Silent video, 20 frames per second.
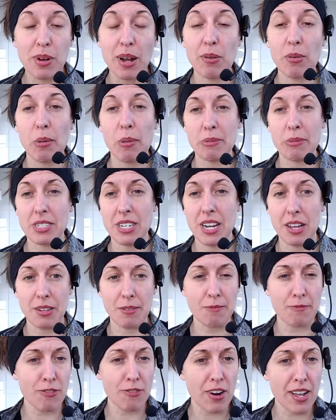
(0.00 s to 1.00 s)
I remind them to tell
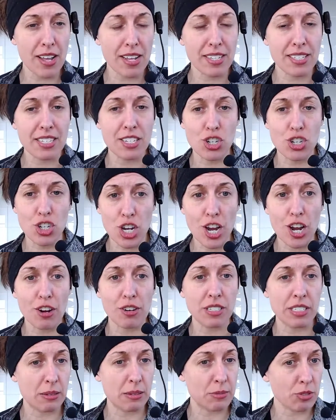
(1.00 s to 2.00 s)
them friends and
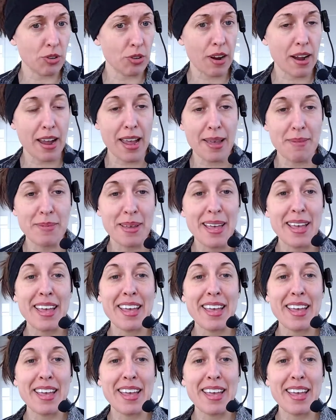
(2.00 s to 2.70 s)
share and subscribe,